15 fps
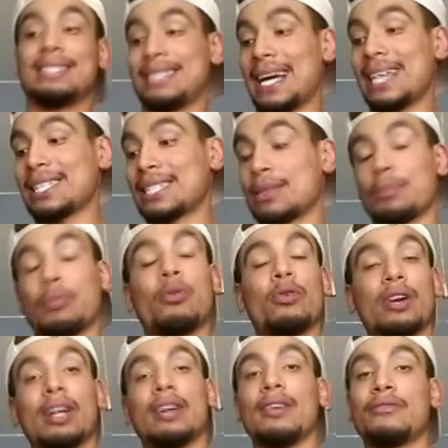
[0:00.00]
That's the
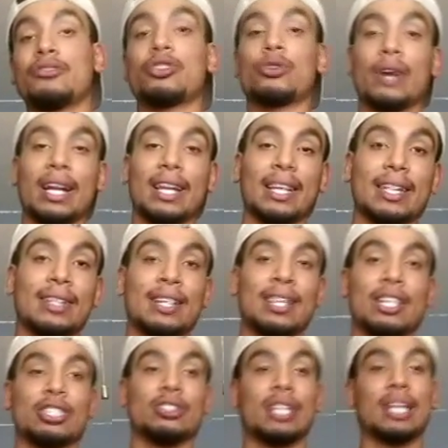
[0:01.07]
point of training,
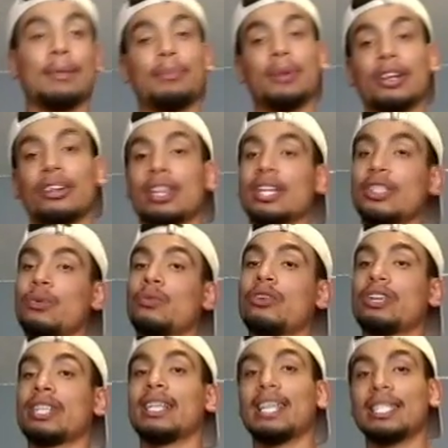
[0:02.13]
to get better than you
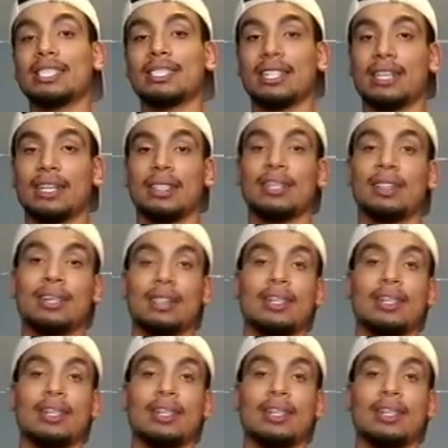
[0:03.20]
were yesterday.